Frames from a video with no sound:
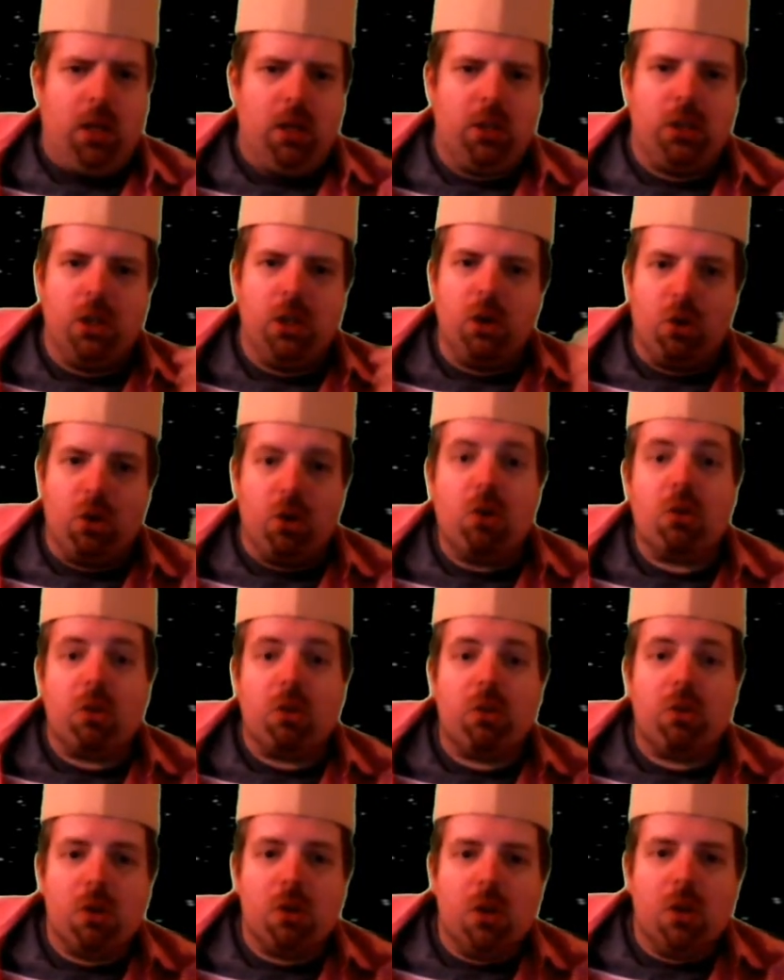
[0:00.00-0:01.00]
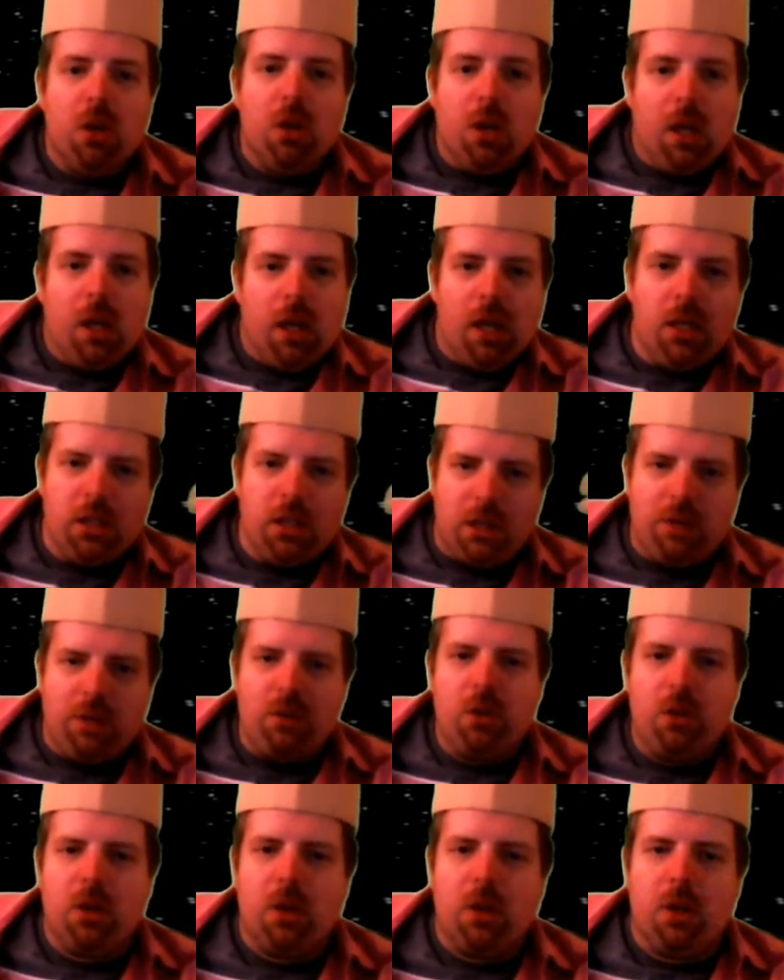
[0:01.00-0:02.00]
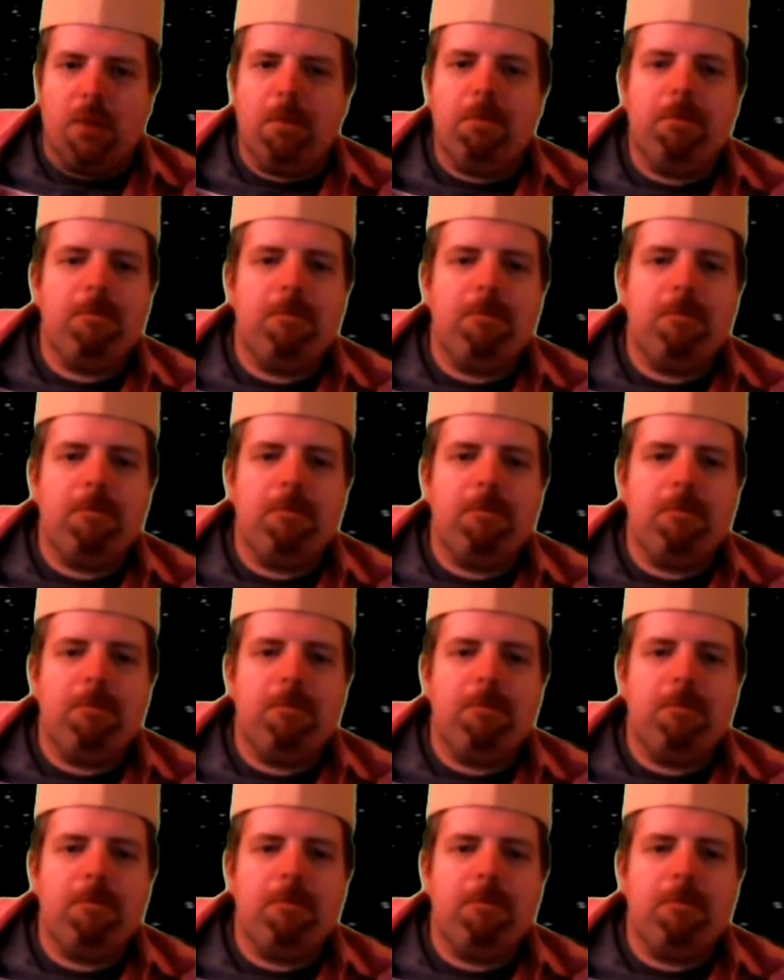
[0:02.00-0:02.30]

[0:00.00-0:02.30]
It's the earth. It is everything.